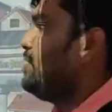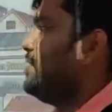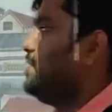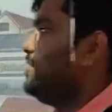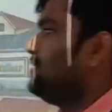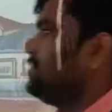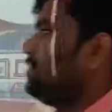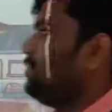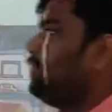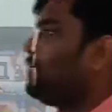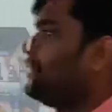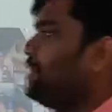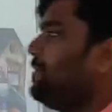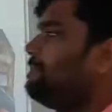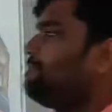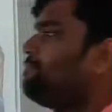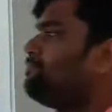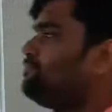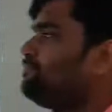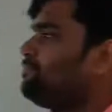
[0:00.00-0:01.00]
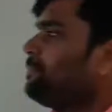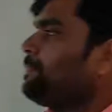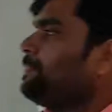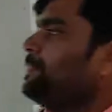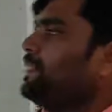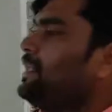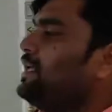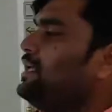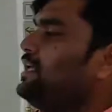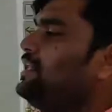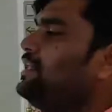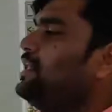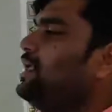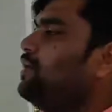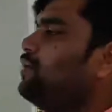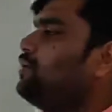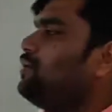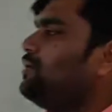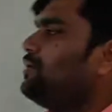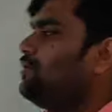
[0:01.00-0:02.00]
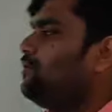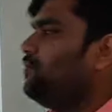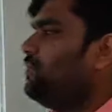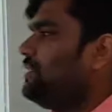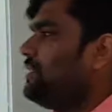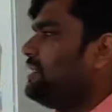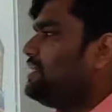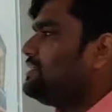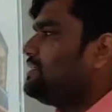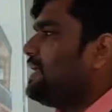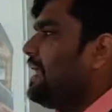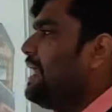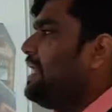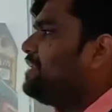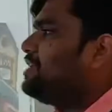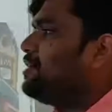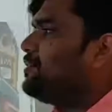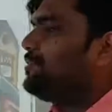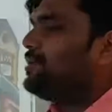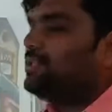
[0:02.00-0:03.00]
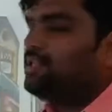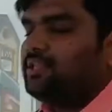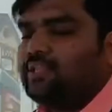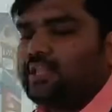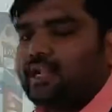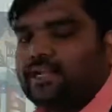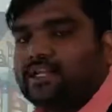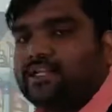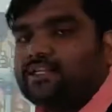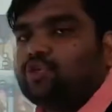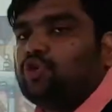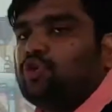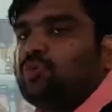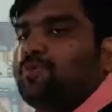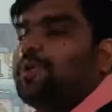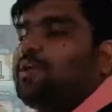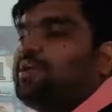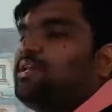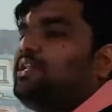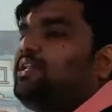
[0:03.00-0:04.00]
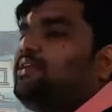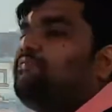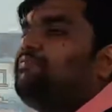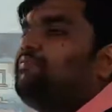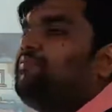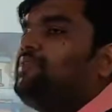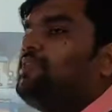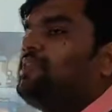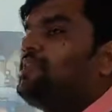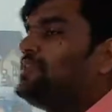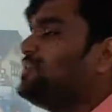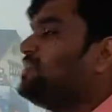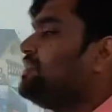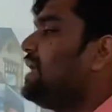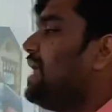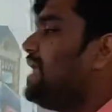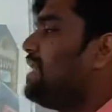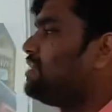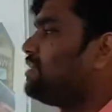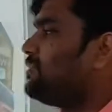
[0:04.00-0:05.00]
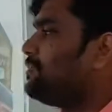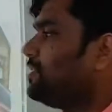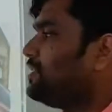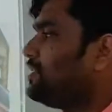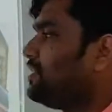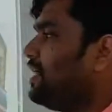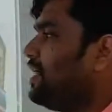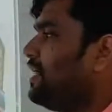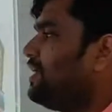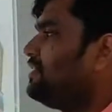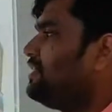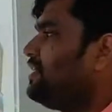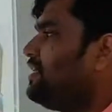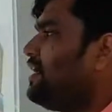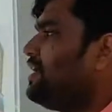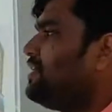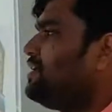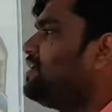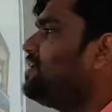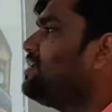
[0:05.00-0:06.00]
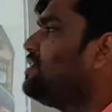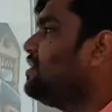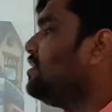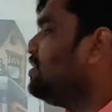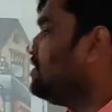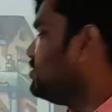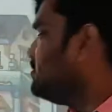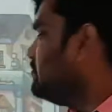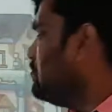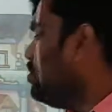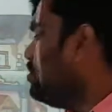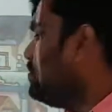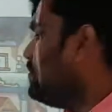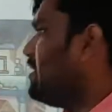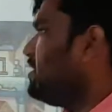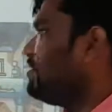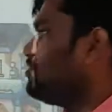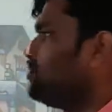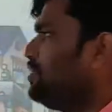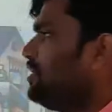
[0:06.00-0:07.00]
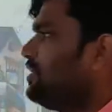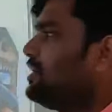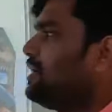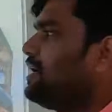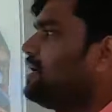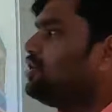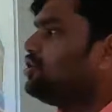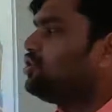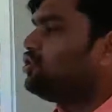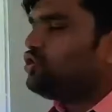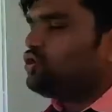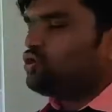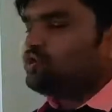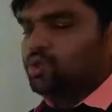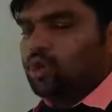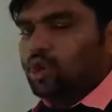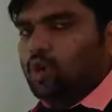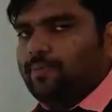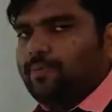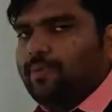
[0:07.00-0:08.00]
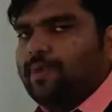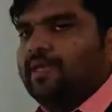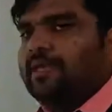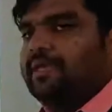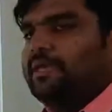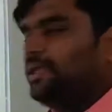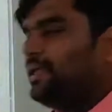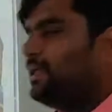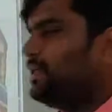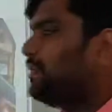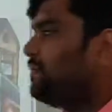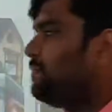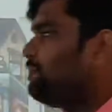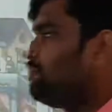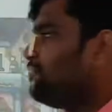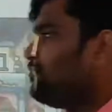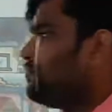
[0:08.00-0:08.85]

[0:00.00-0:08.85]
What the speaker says: days. Okay. He lived with his elder brother, that is shoemaker lived with his elder brother, and they had a small by street shop in